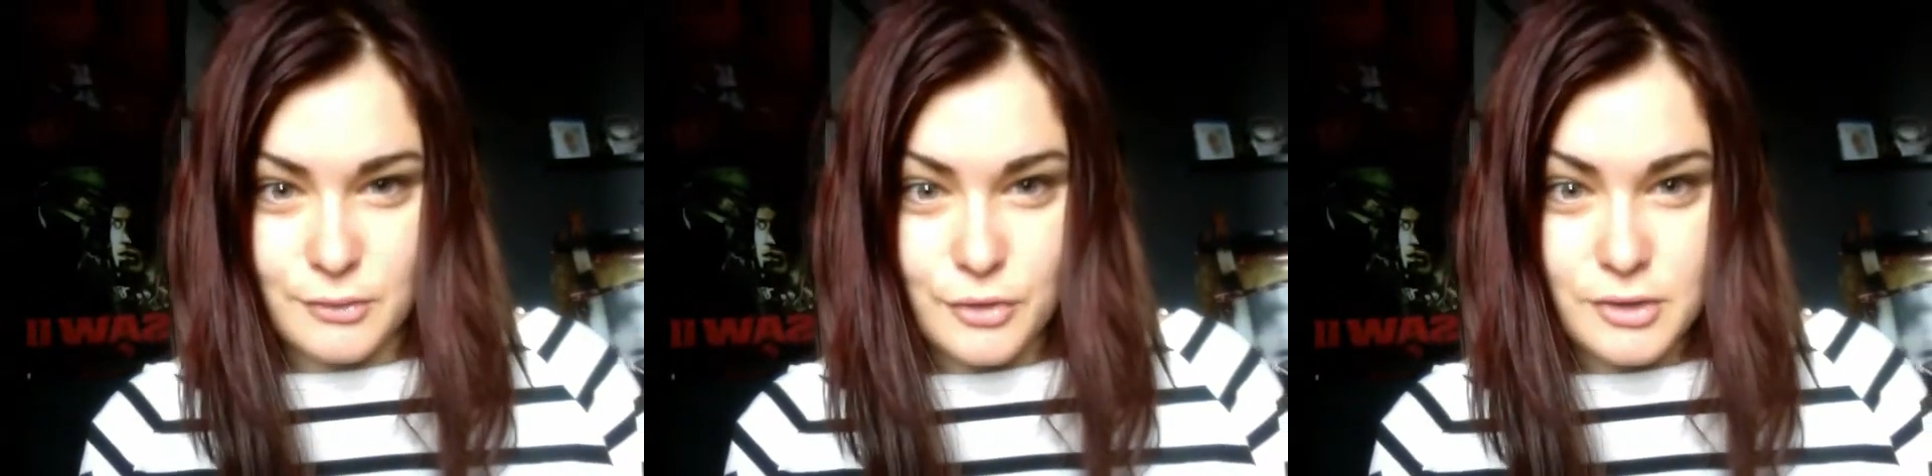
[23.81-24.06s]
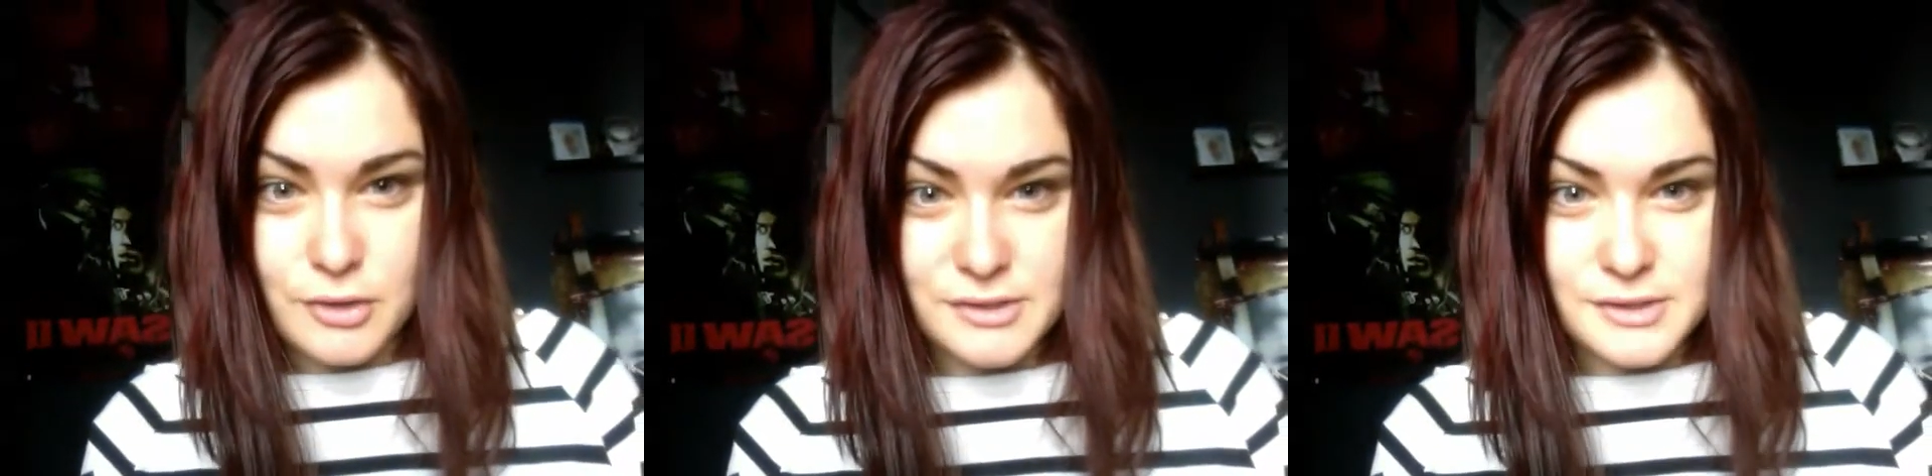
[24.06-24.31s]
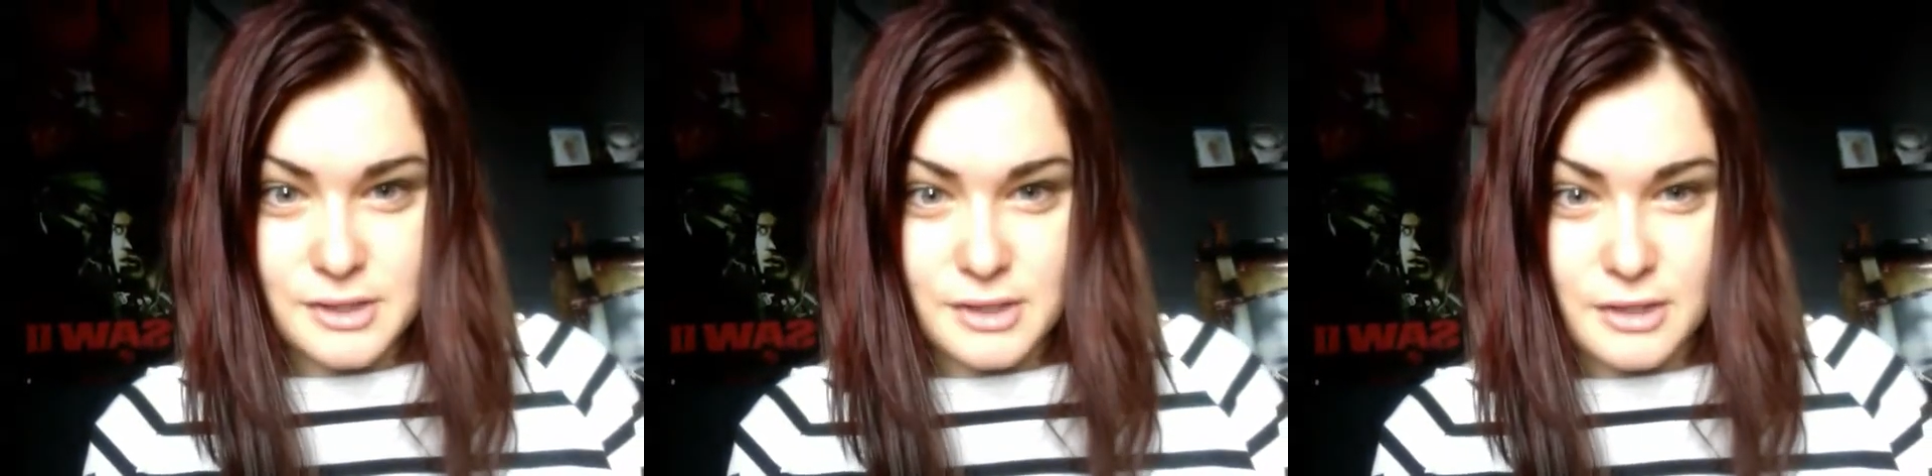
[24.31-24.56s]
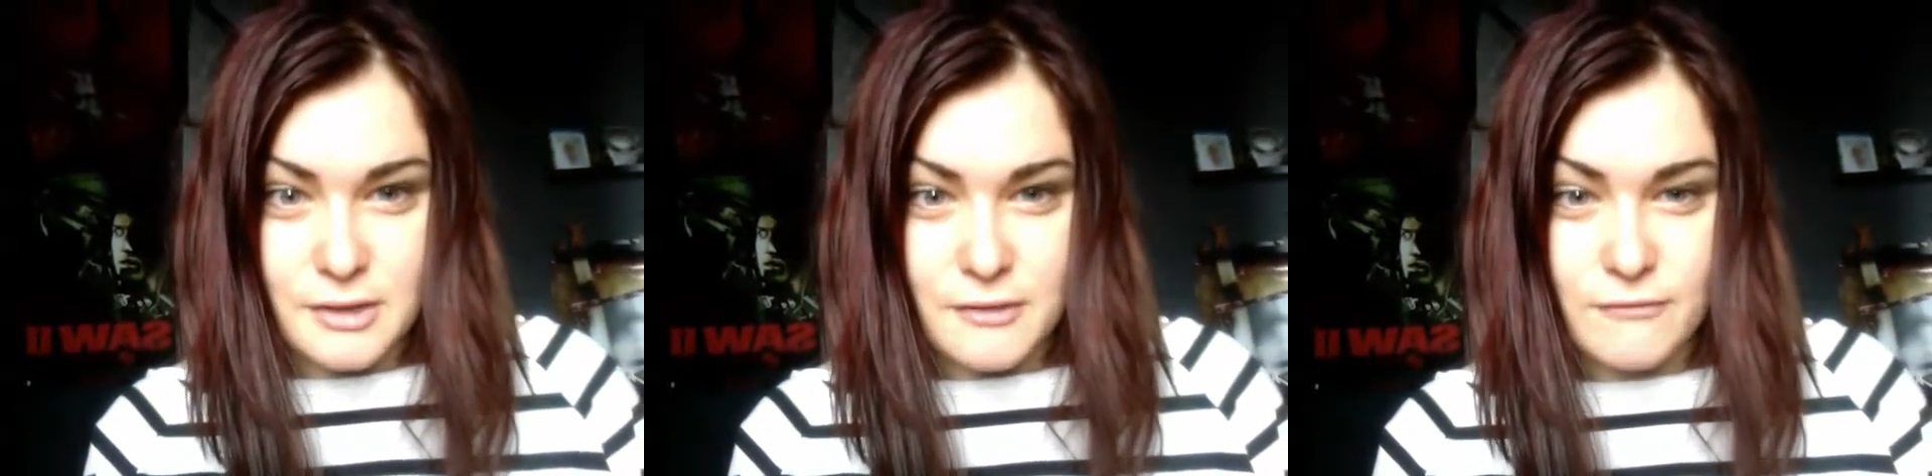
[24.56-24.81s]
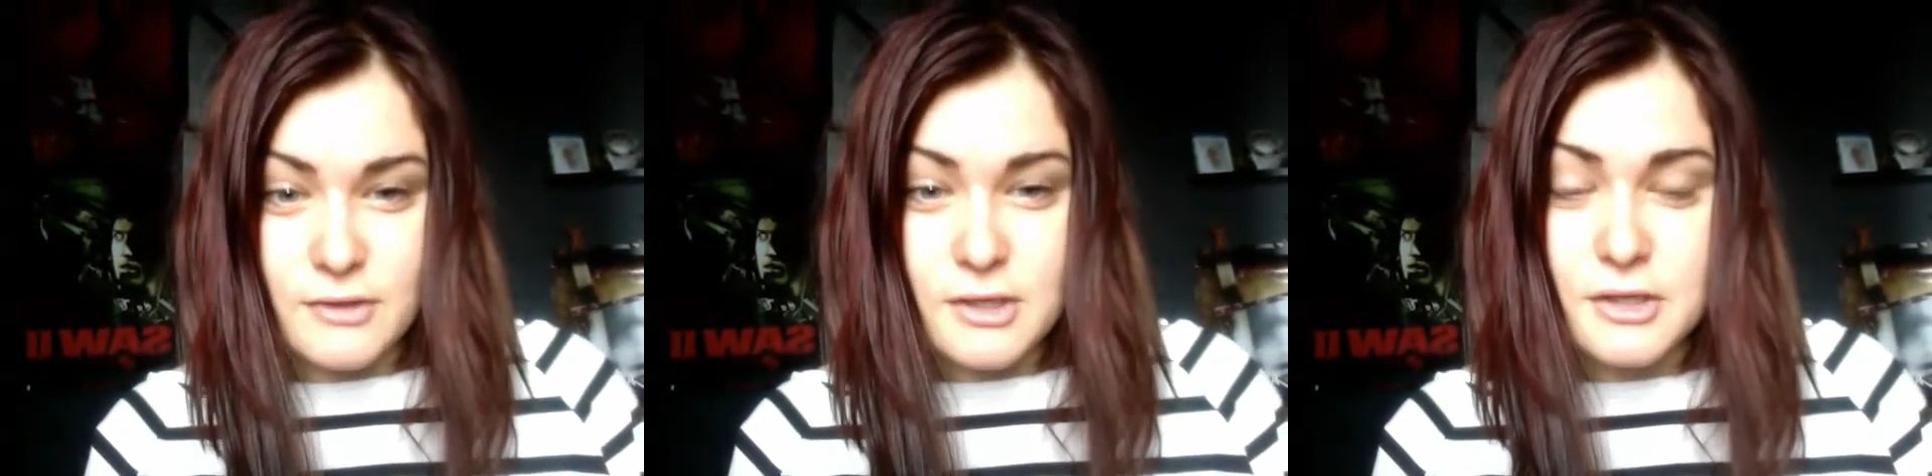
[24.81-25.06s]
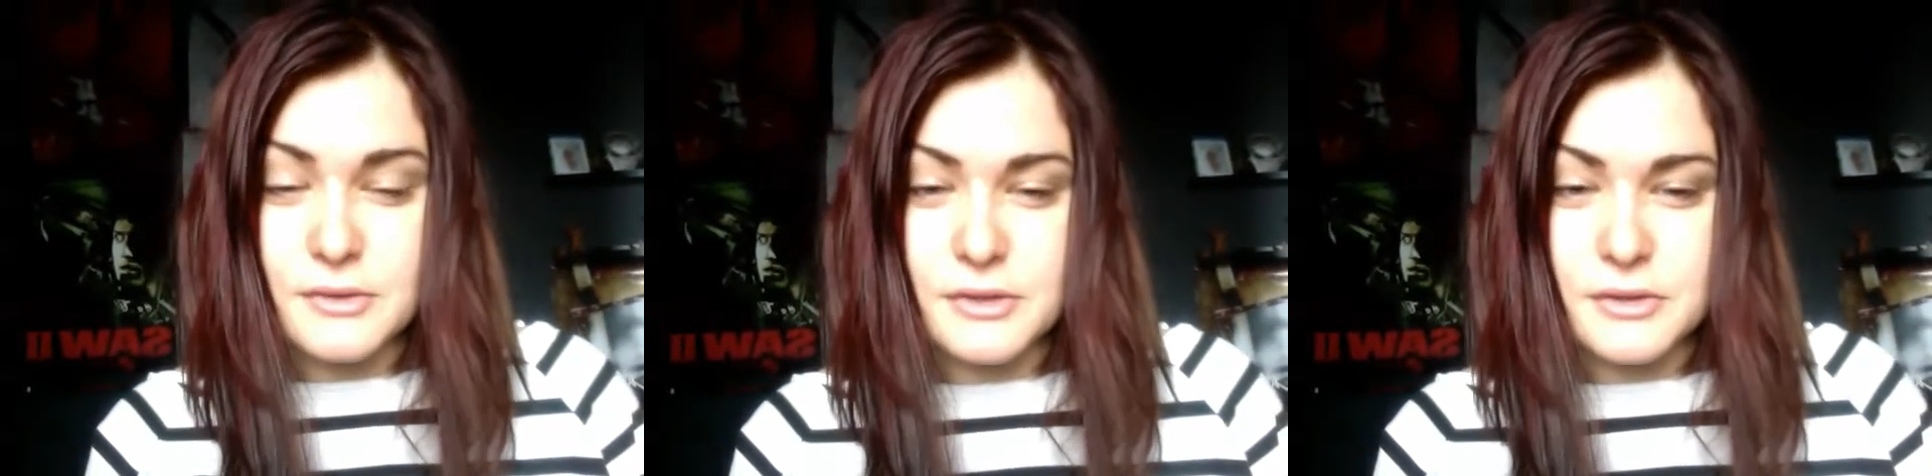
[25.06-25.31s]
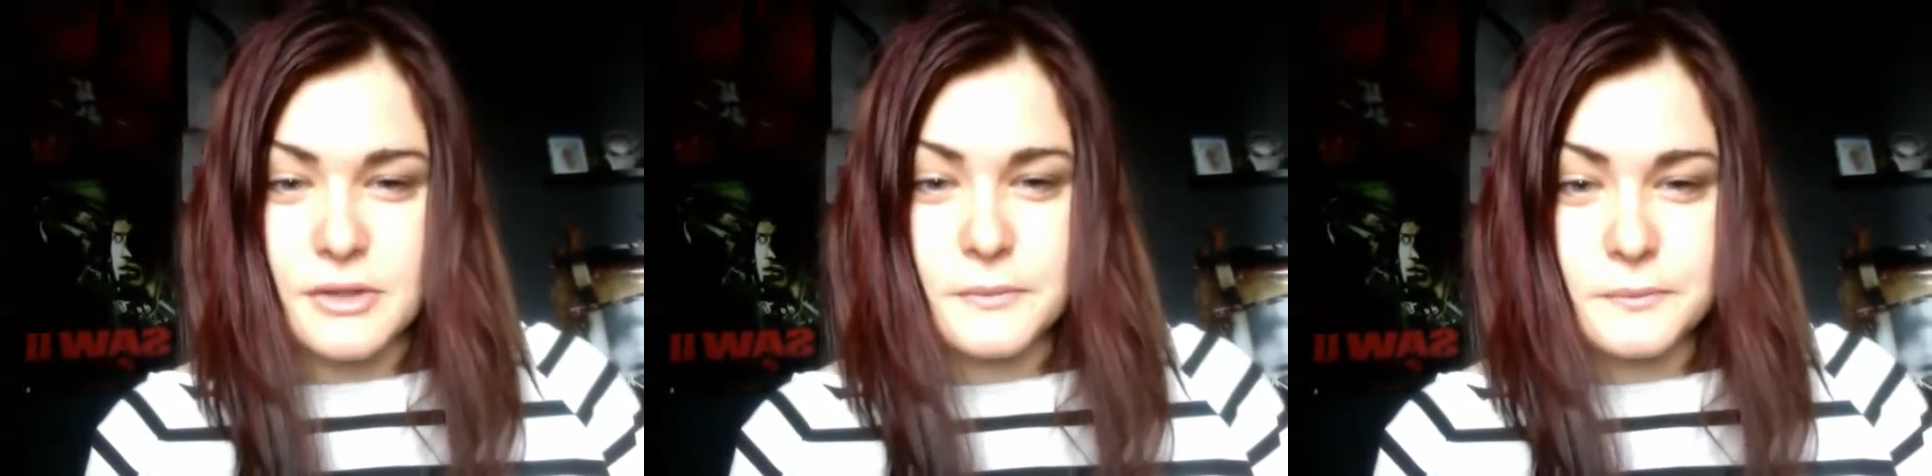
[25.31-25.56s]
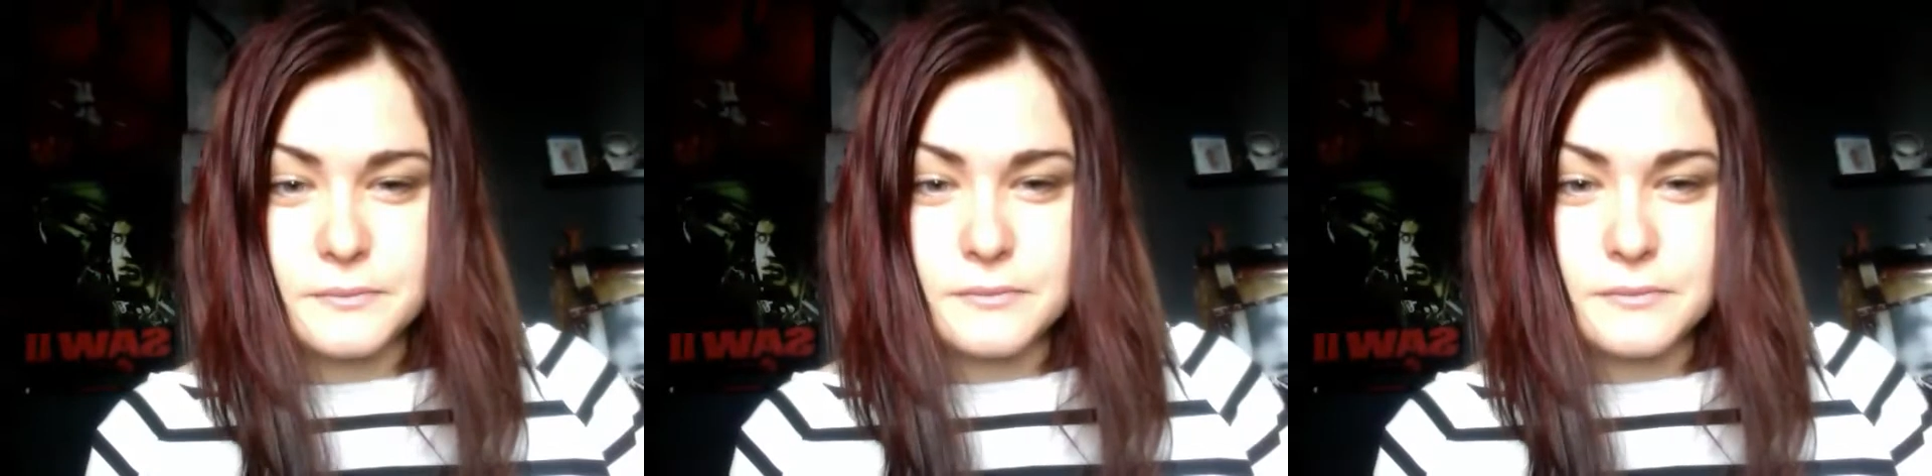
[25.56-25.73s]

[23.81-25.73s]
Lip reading: works in a video store.